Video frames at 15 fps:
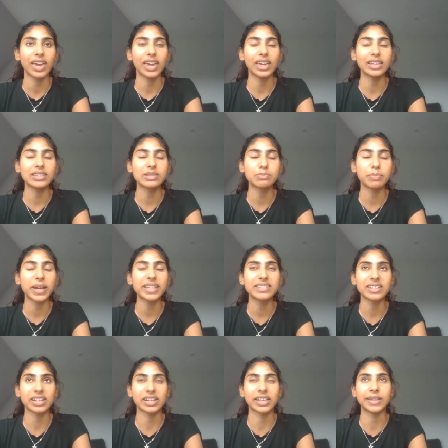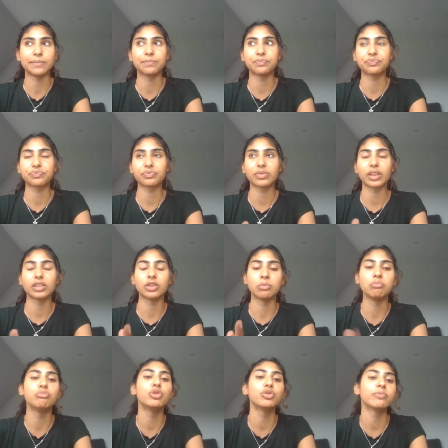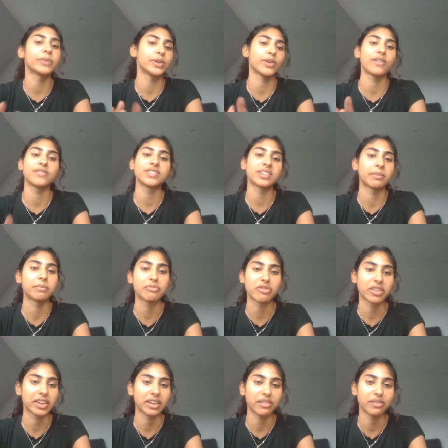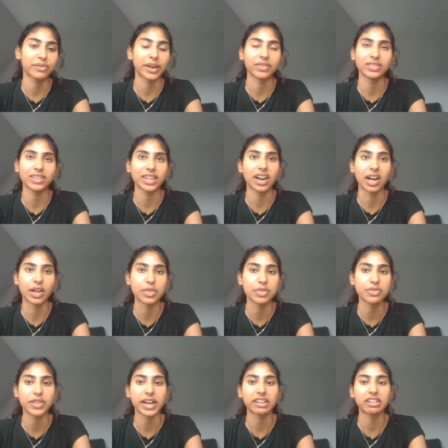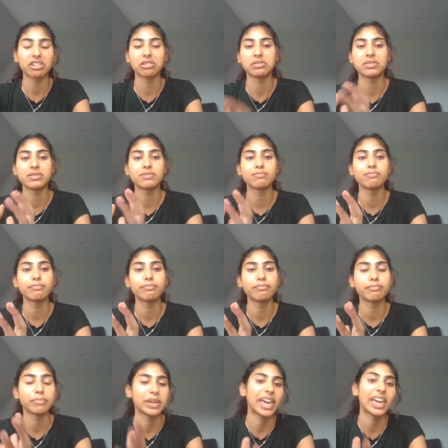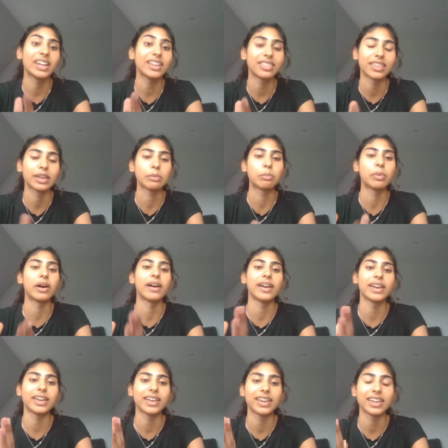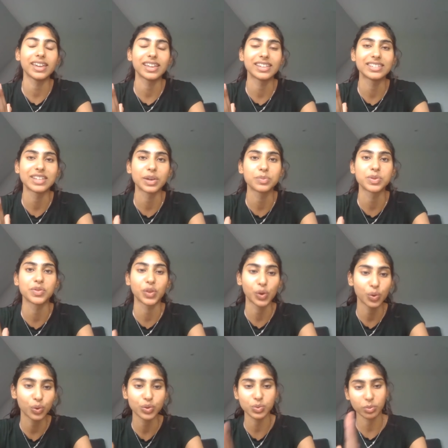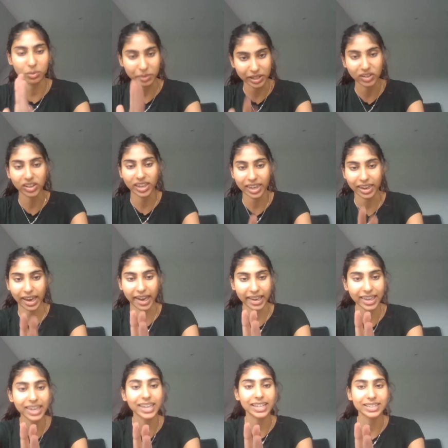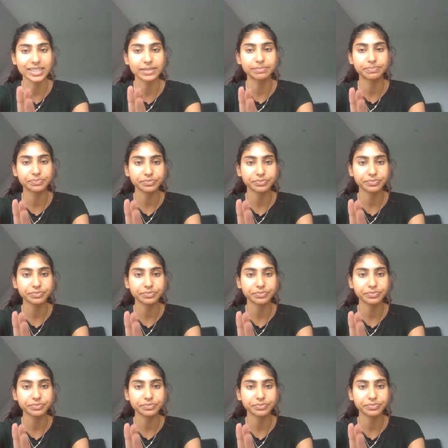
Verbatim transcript: It's basically the movement of something around the earth that could be anything, but in terms of the course, we'll be looking at heat.